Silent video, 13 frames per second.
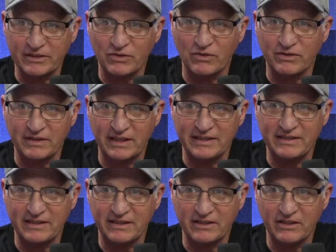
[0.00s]
old
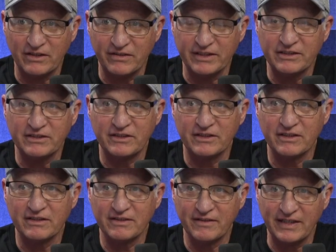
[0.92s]
idea of courage,
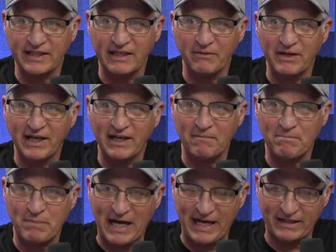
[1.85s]
thinking we got to
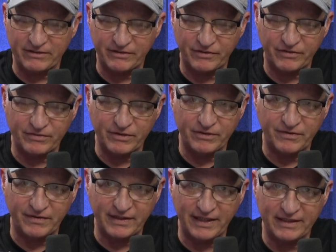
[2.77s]
battle through
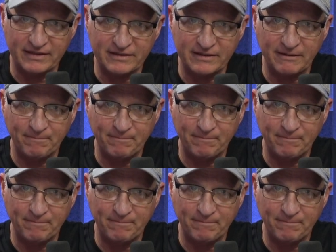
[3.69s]
things.